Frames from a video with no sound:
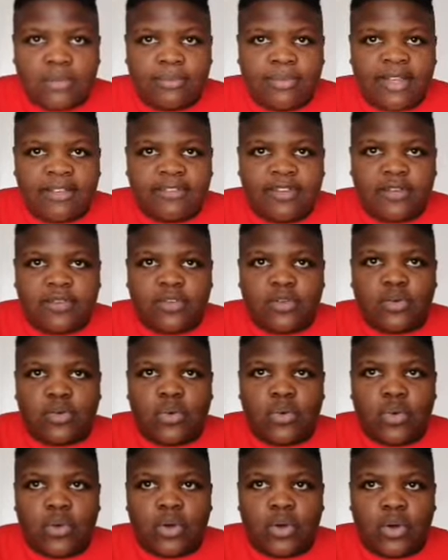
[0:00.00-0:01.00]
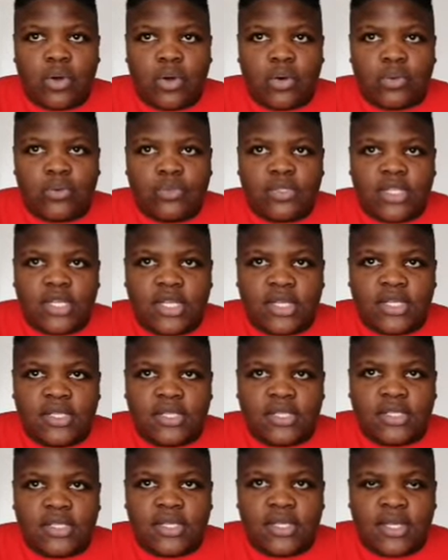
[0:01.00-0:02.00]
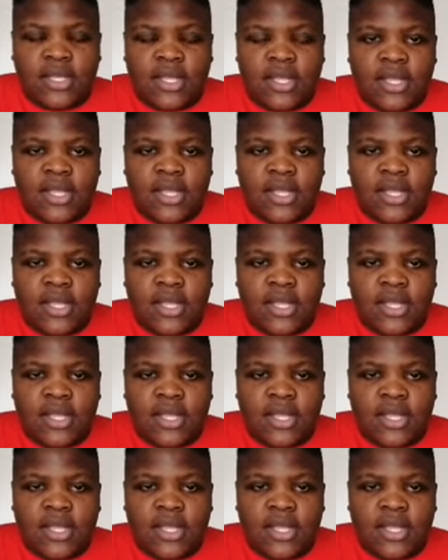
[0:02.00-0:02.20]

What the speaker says: My favorite quote is,